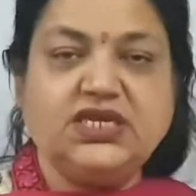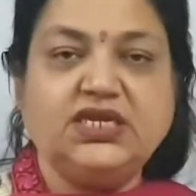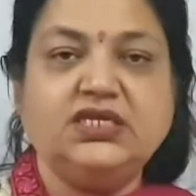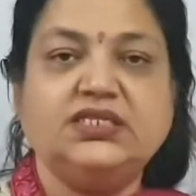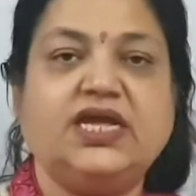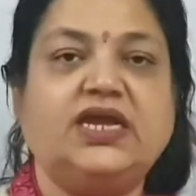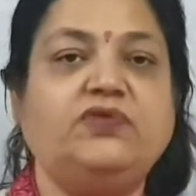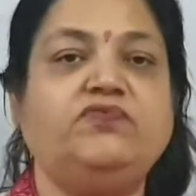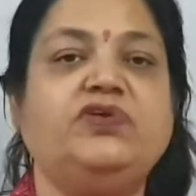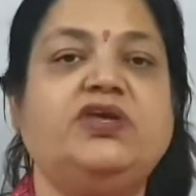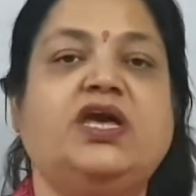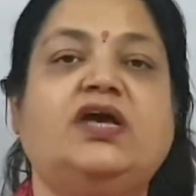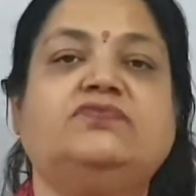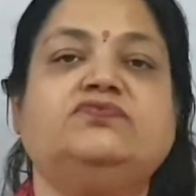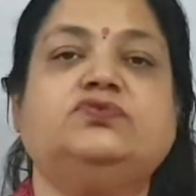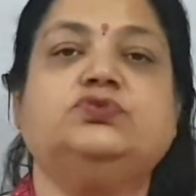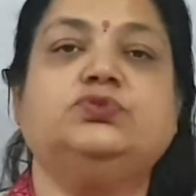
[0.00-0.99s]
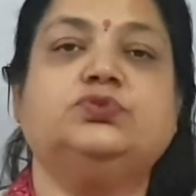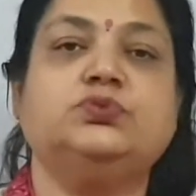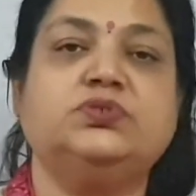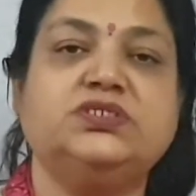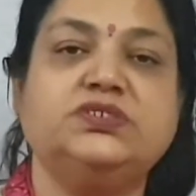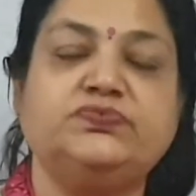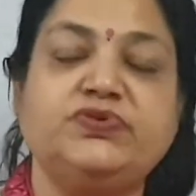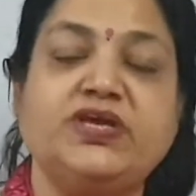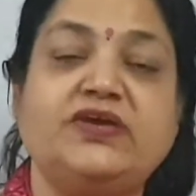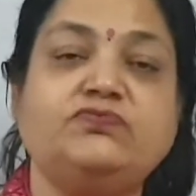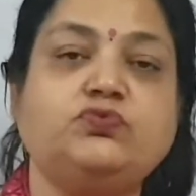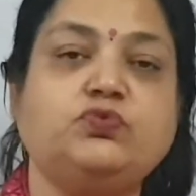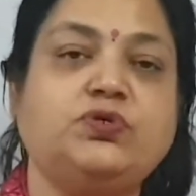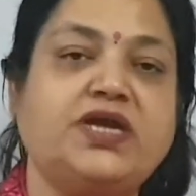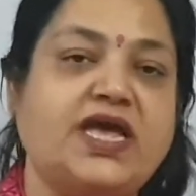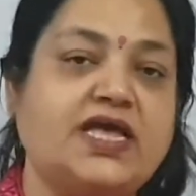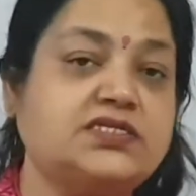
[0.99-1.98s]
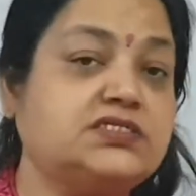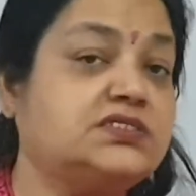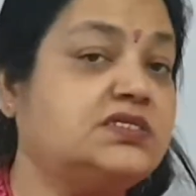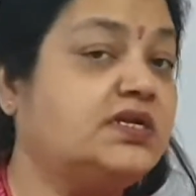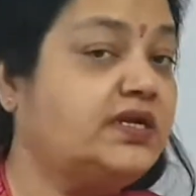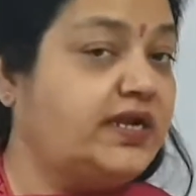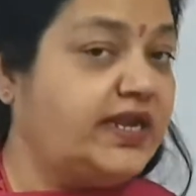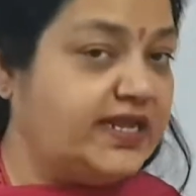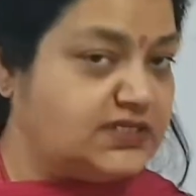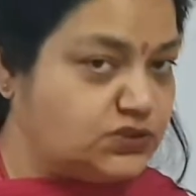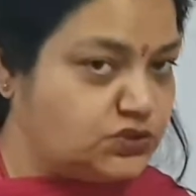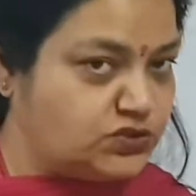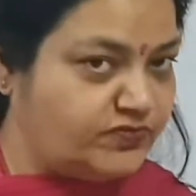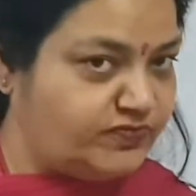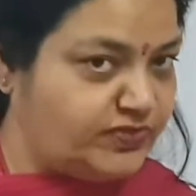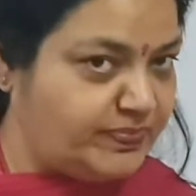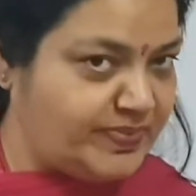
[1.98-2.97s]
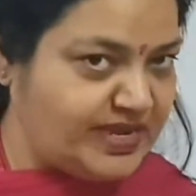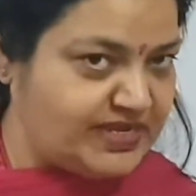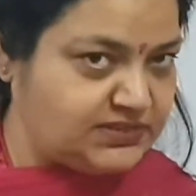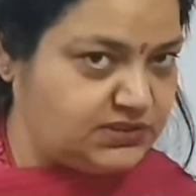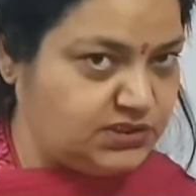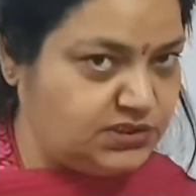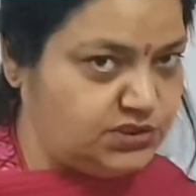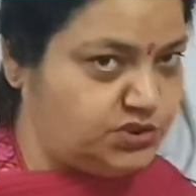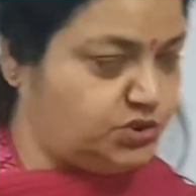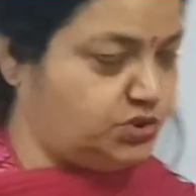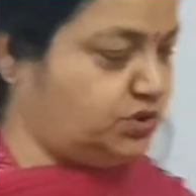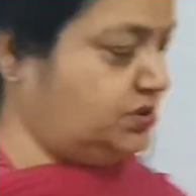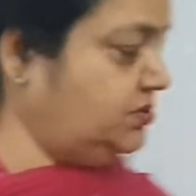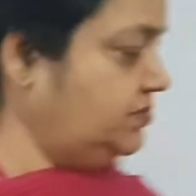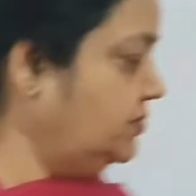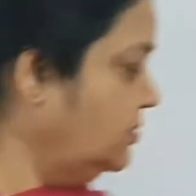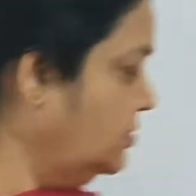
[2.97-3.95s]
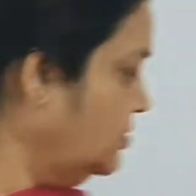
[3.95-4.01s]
First thing that we have to do is we have to catch the tense of the passage.